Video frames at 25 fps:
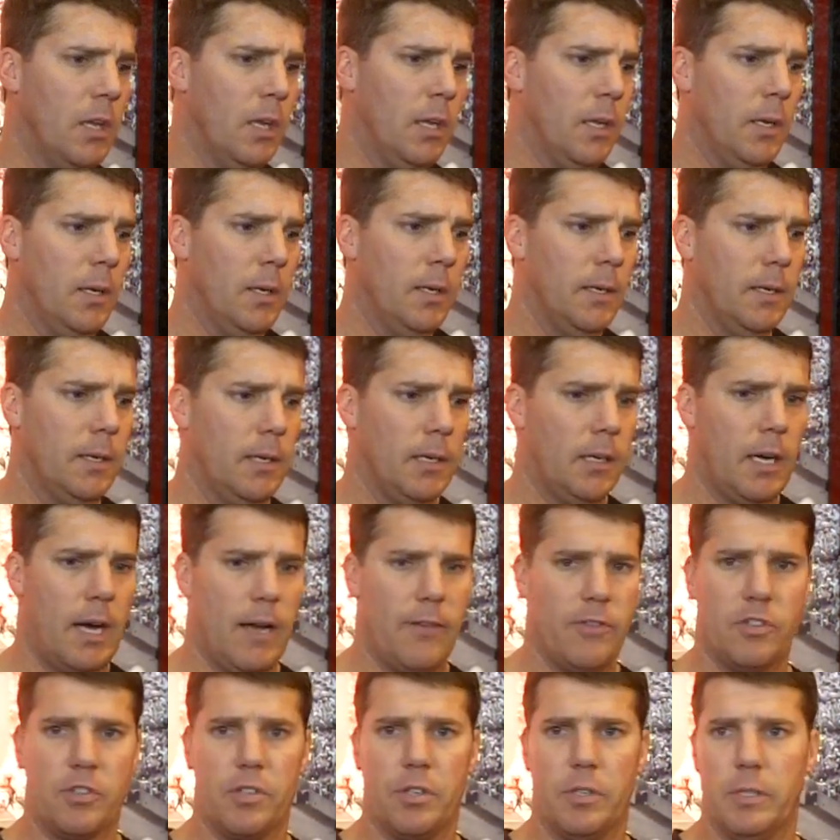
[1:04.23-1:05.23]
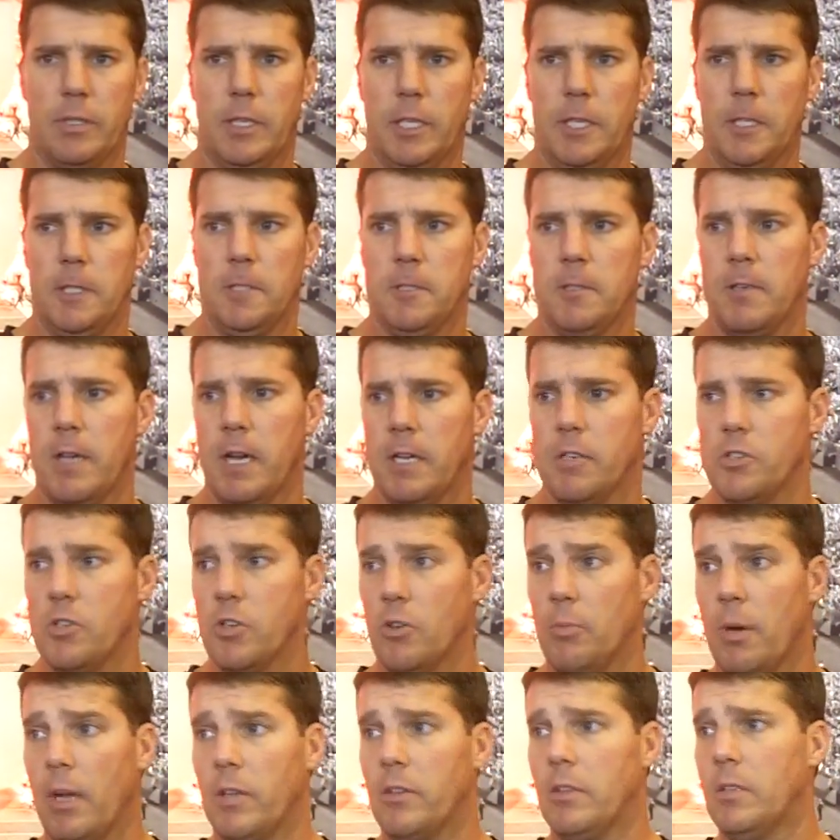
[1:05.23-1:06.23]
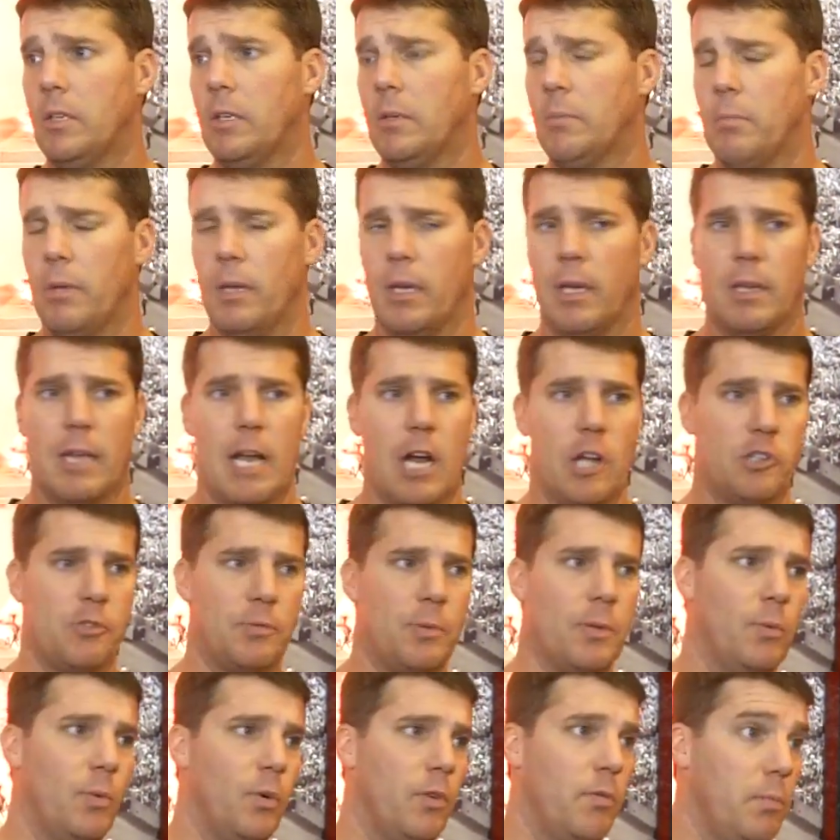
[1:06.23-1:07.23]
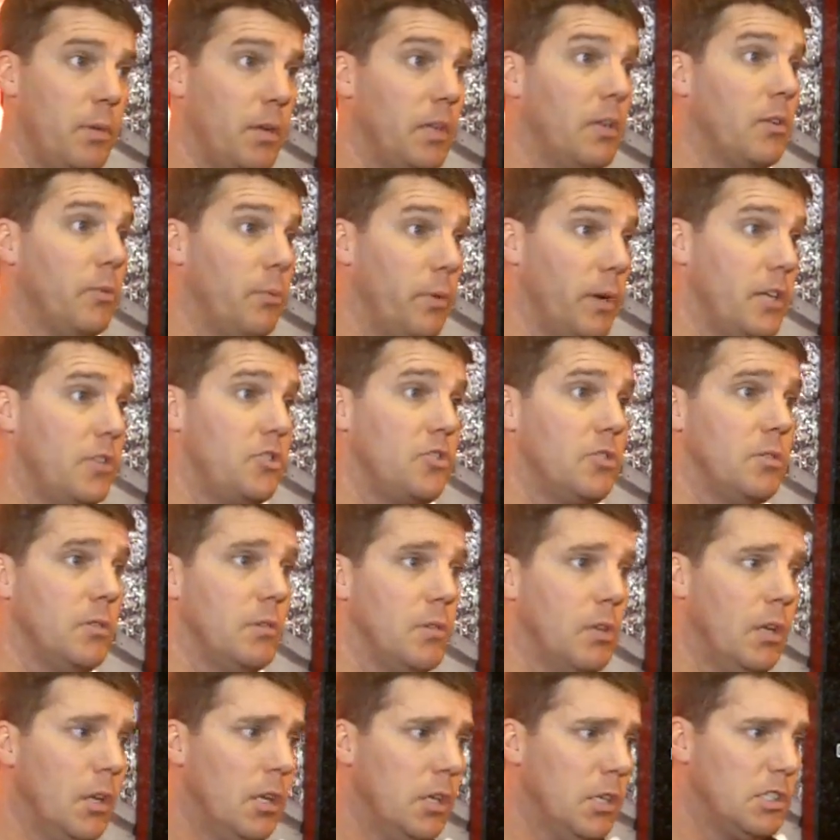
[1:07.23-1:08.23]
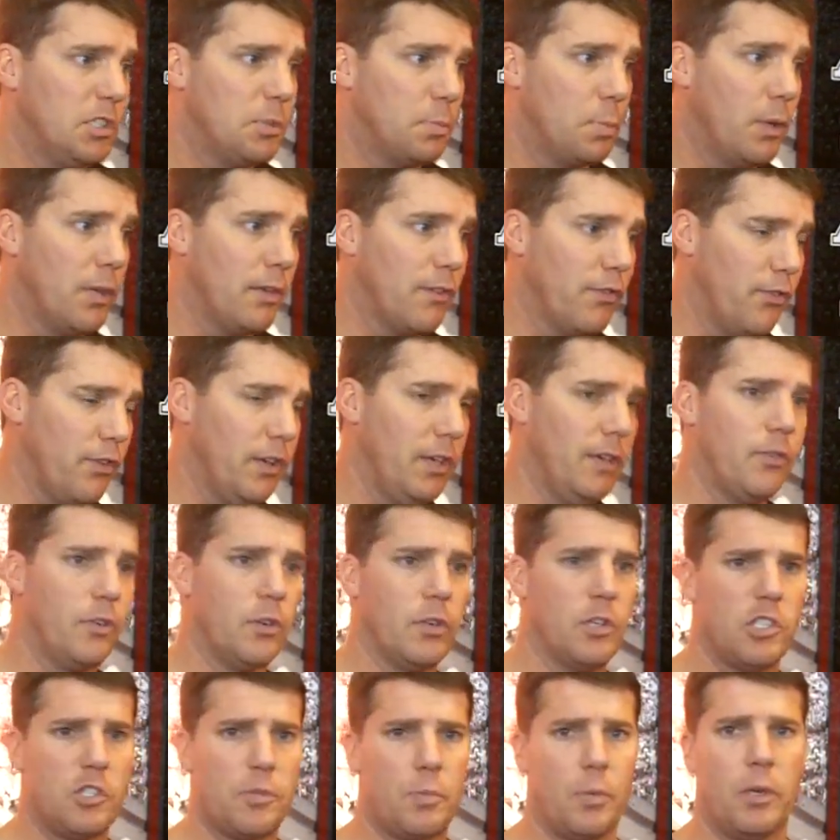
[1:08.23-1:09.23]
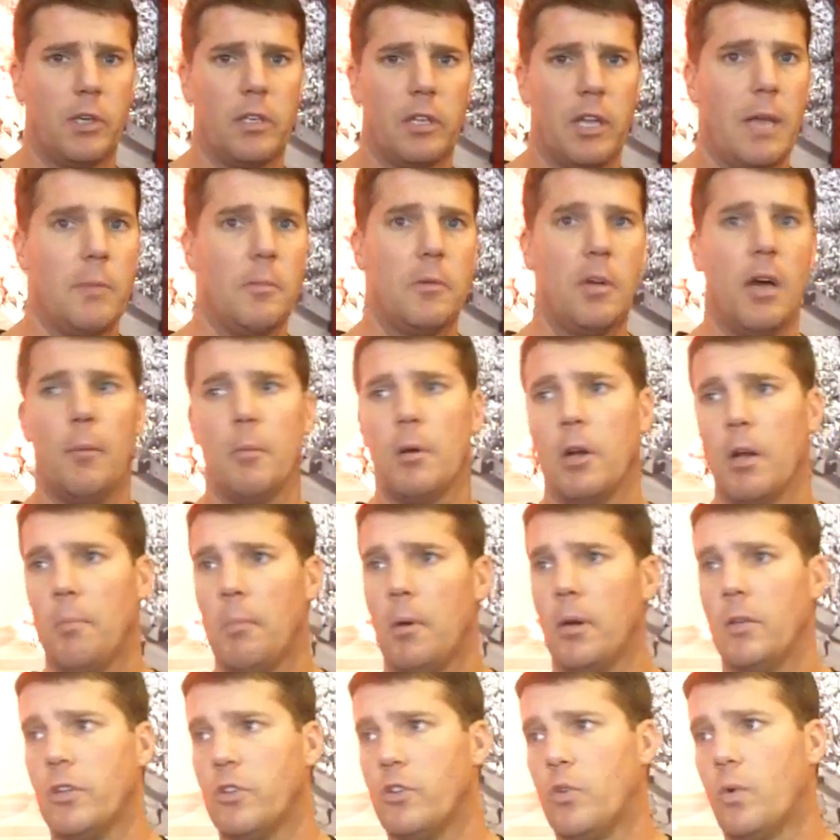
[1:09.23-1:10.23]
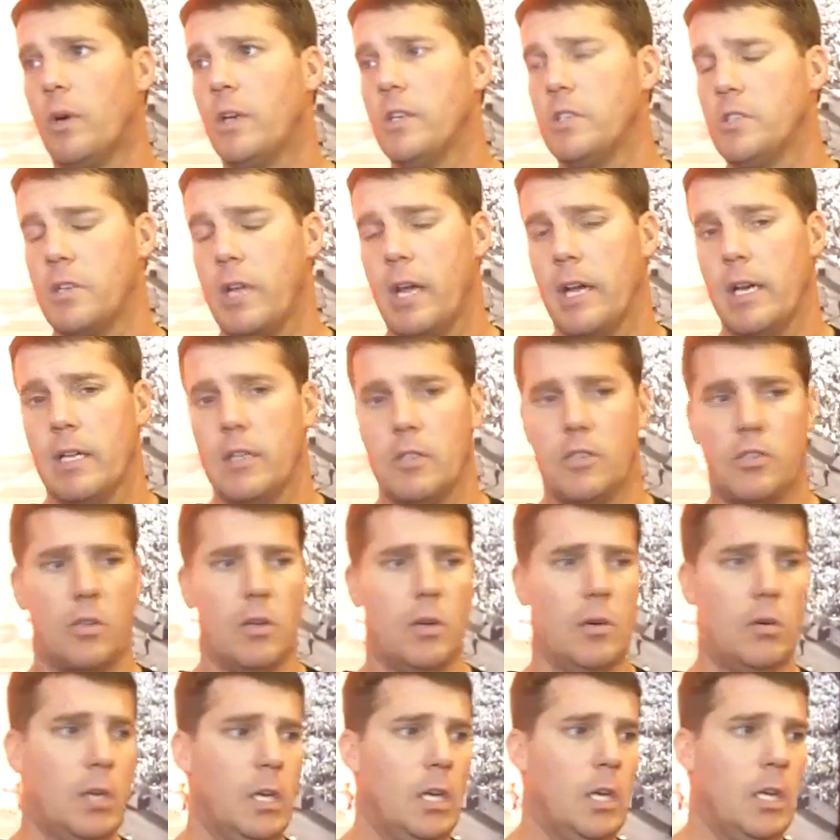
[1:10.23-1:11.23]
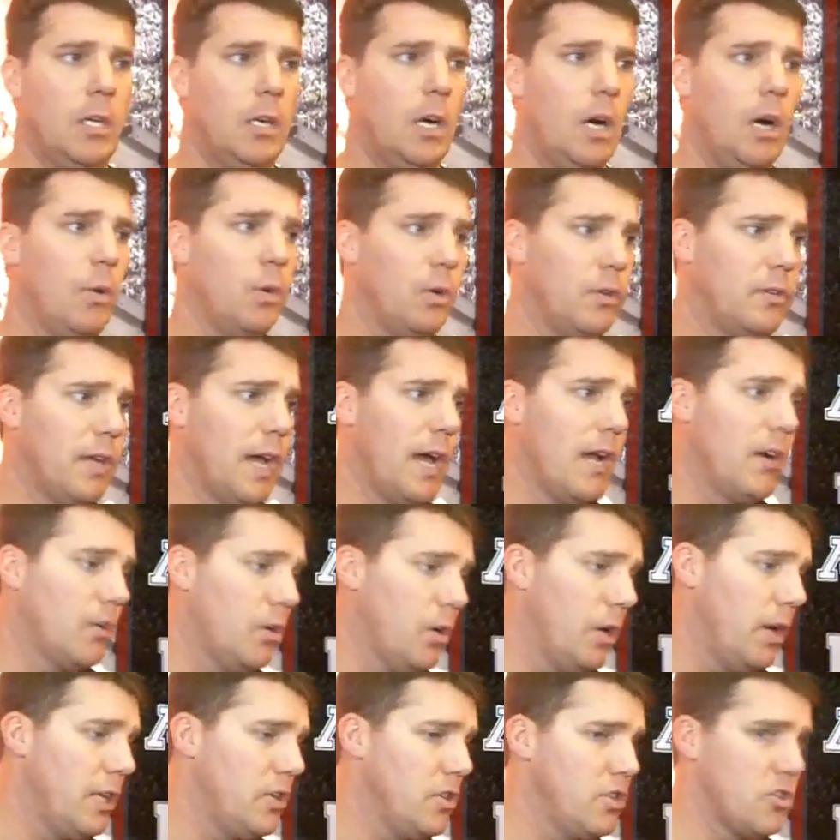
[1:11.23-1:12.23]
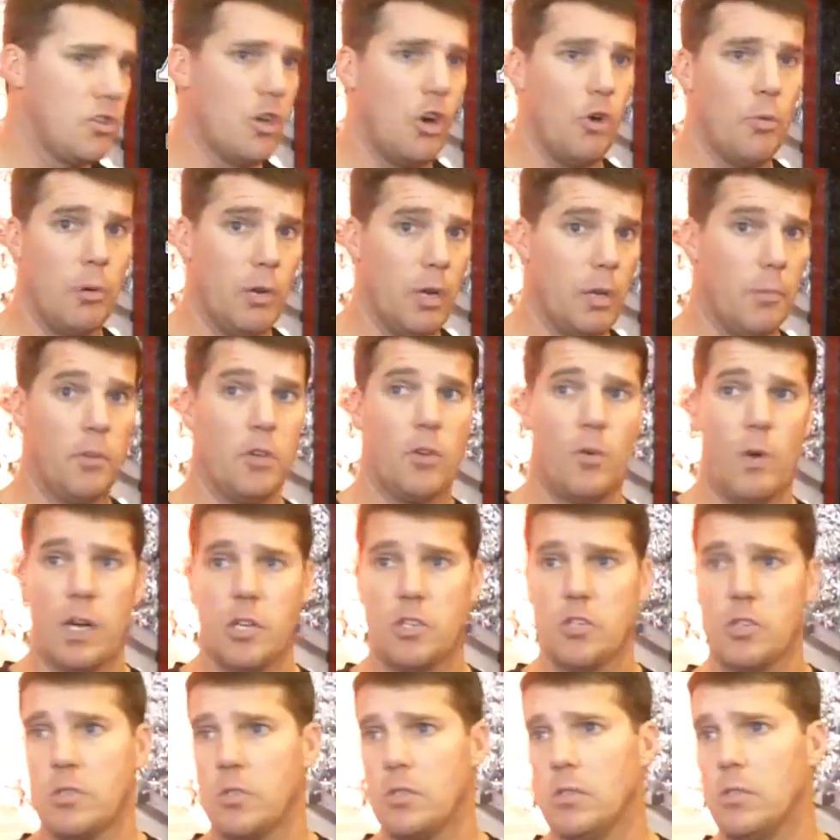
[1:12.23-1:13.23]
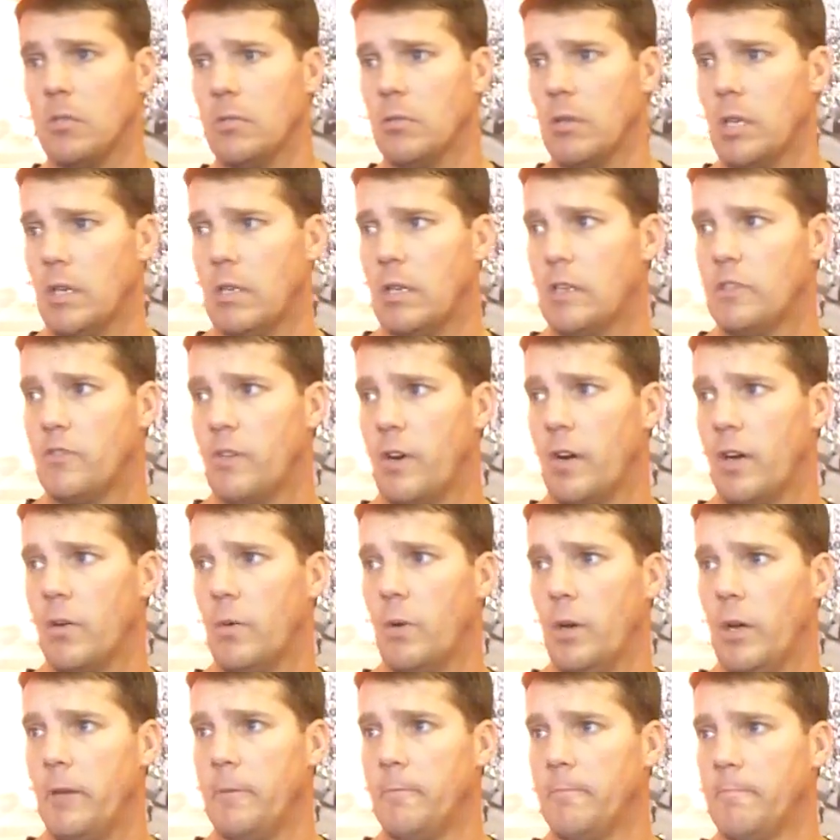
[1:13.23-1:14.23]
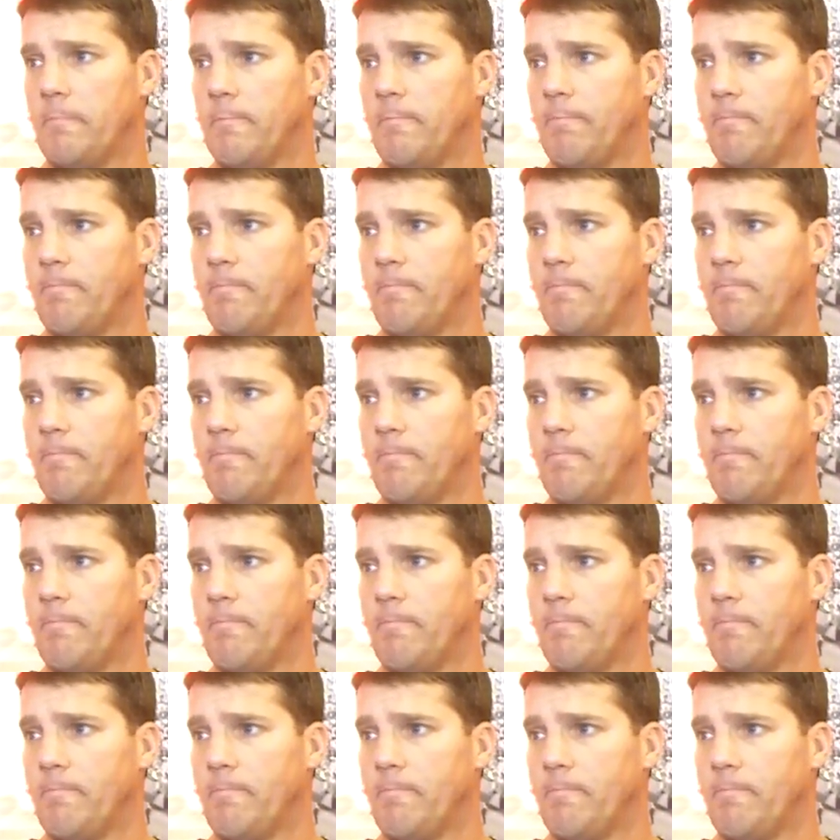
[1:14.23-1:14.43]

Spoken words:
And obviously, you guys know about the big announcement with Big and Rich and Spring Fever and the spring game coming up on the 22nd. So with that, I'll go ahead and just open it up to questions and I guess fire away.